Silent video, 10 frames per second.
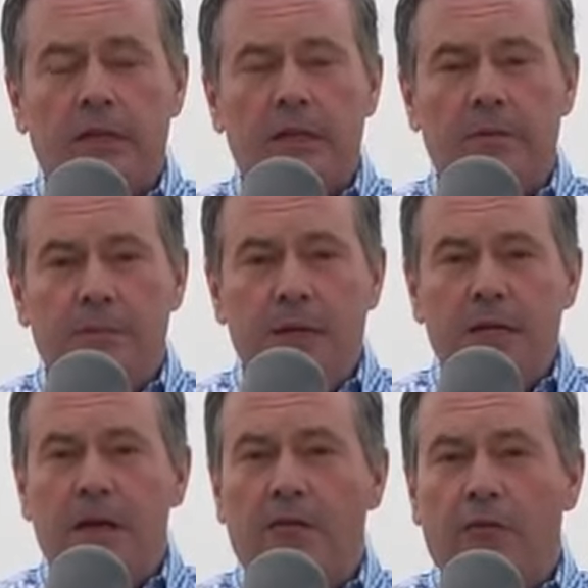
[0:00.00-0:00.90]
in
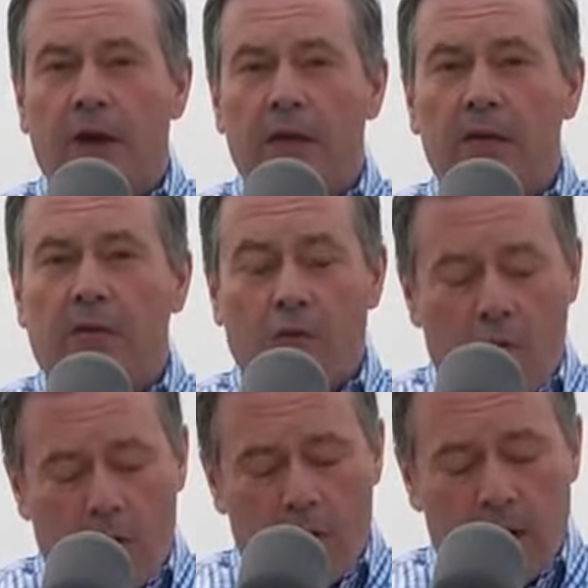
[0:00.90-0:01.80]
immediate funding
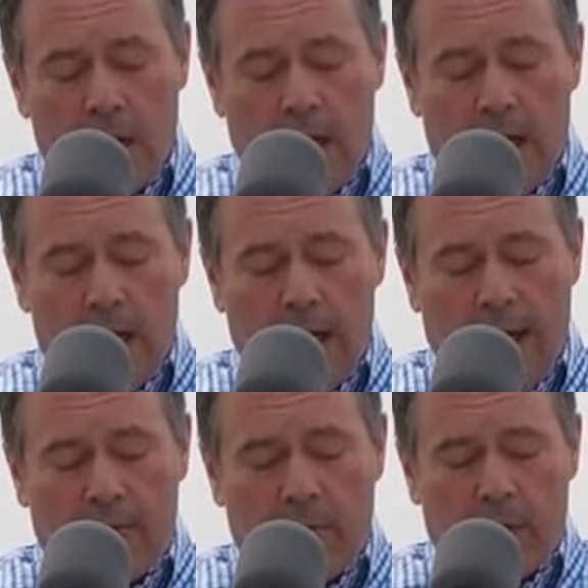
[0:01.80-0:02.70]
for
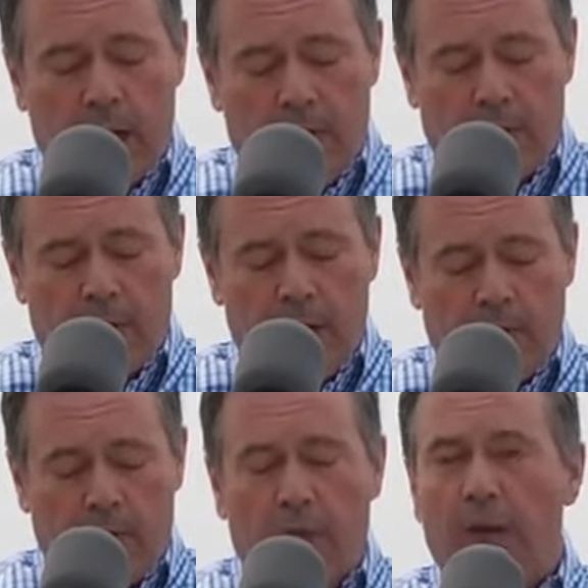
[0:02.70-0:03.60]
agri-recovery
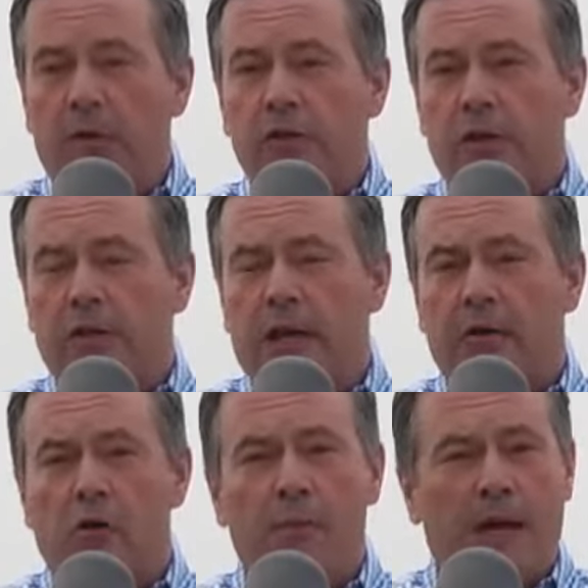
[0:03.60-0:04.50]
for farmers in
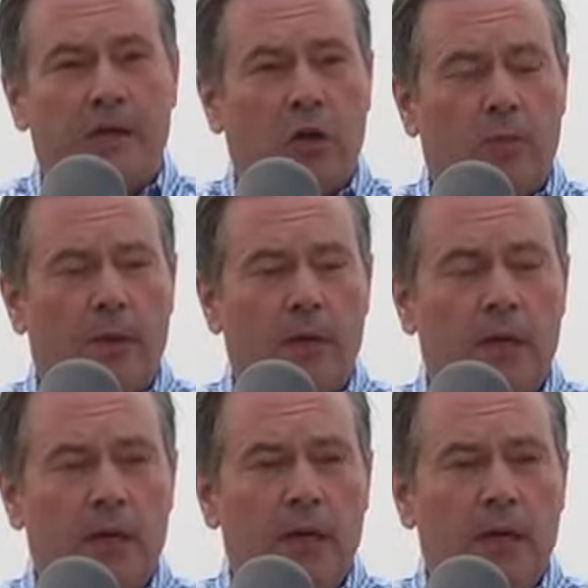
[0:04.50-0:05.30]
Ontario, Manitoba,